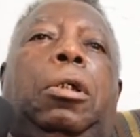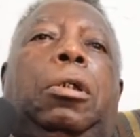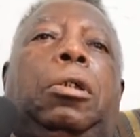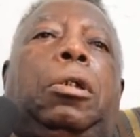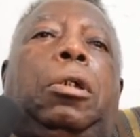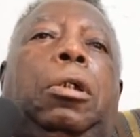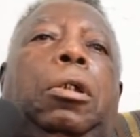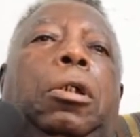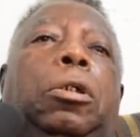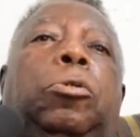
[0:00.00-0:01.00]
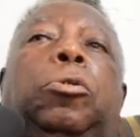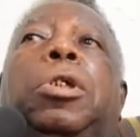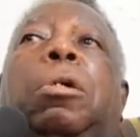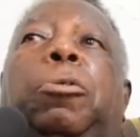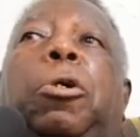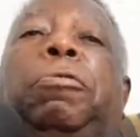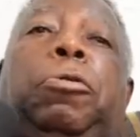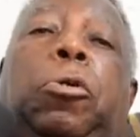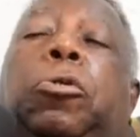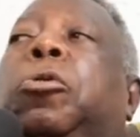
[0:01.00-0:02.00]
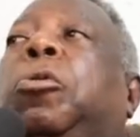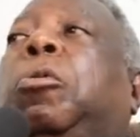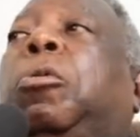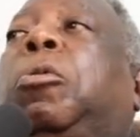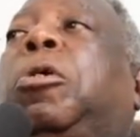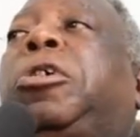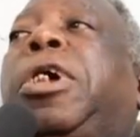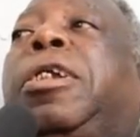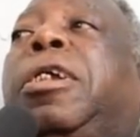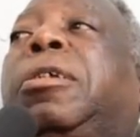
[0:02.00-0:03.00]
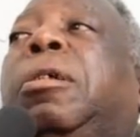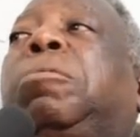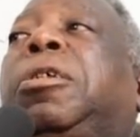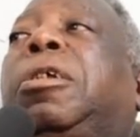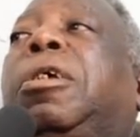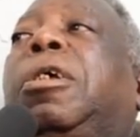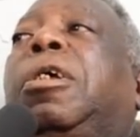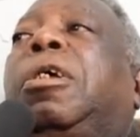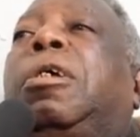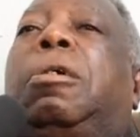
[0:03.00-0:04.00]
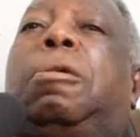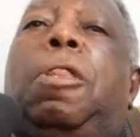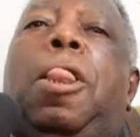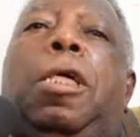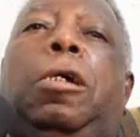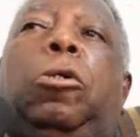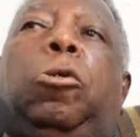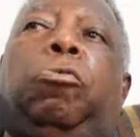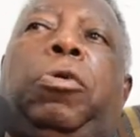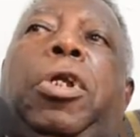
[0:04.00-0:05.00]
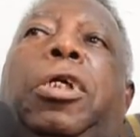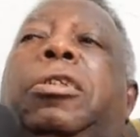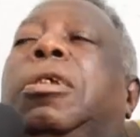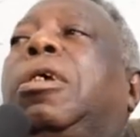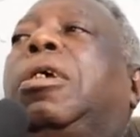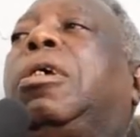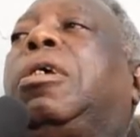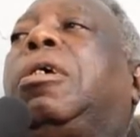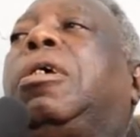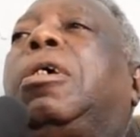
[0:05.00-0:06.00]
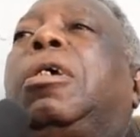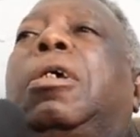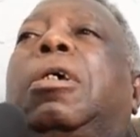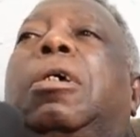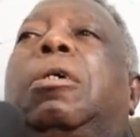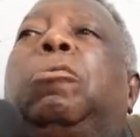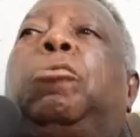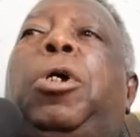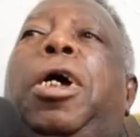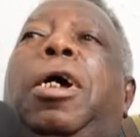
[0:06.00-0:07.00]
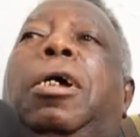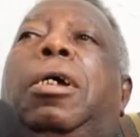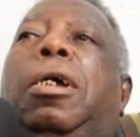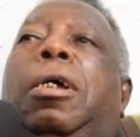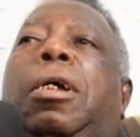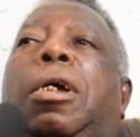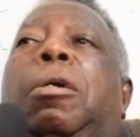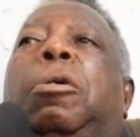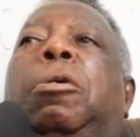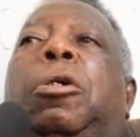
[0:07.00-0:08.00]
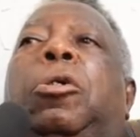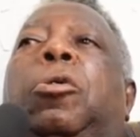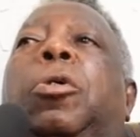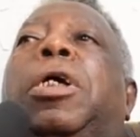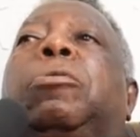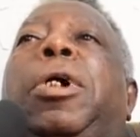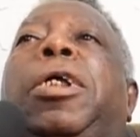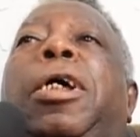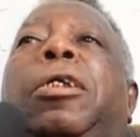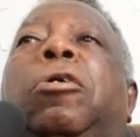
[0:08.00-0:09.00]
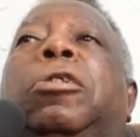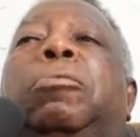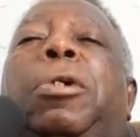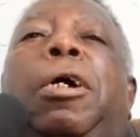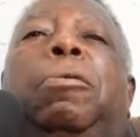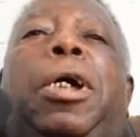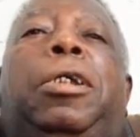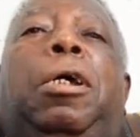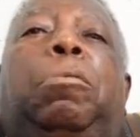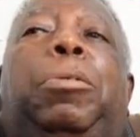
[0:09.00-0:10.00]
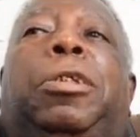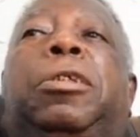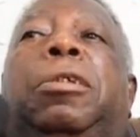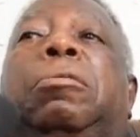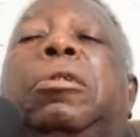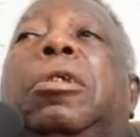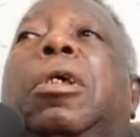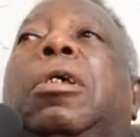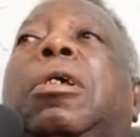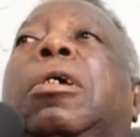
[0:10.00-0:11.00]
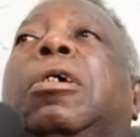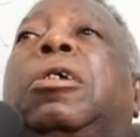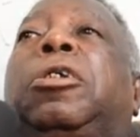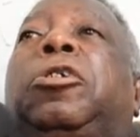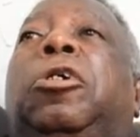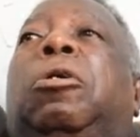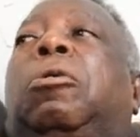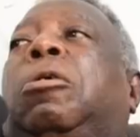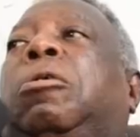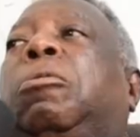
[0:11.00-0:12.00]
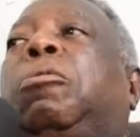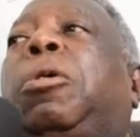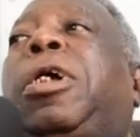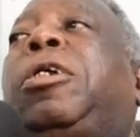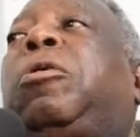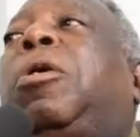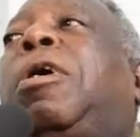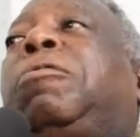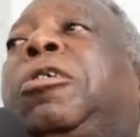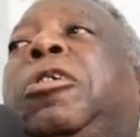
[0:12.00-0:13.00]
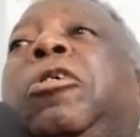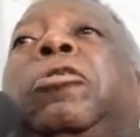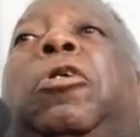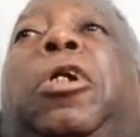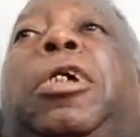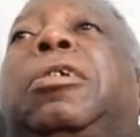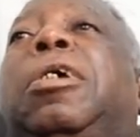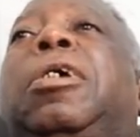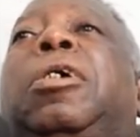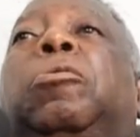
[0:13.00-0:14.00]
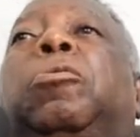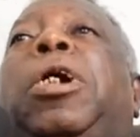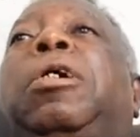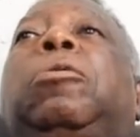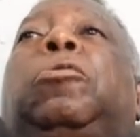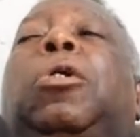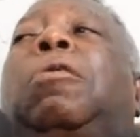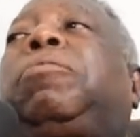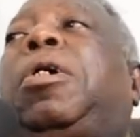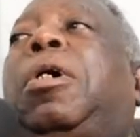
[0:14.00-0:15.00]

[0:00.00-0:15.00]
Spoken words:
The Hindus are more. If you go to China, the same thing. You find that where you look at where they are not, where they are practicing religion, where they don't have religious tolerance, is where you have